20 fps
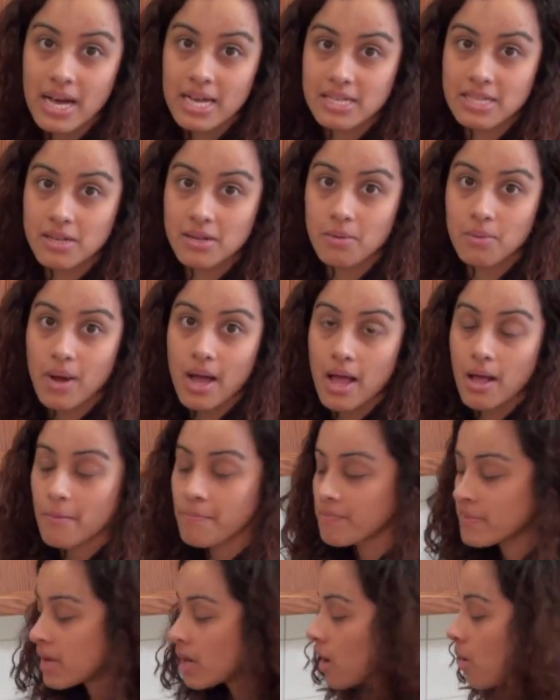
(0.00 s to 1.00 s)
past little while.
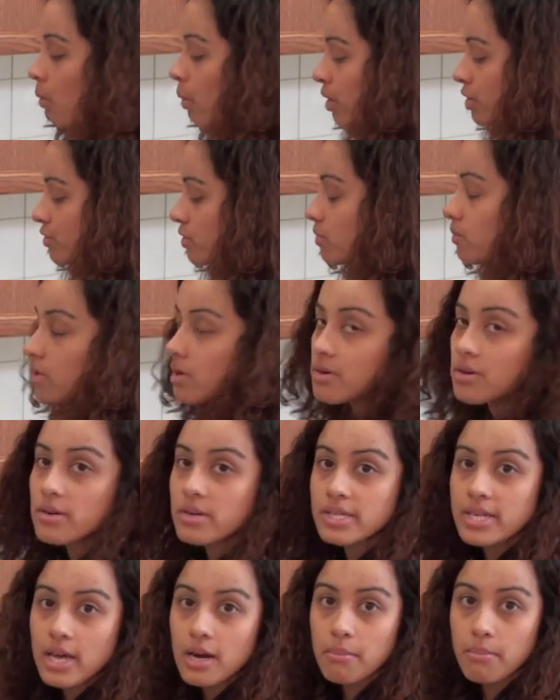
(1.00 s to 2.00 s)
Once your
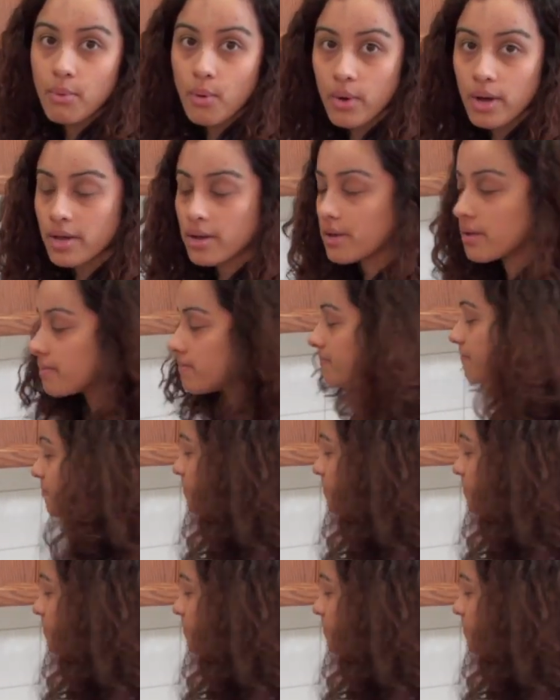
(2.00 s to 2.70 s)
water is at a boil,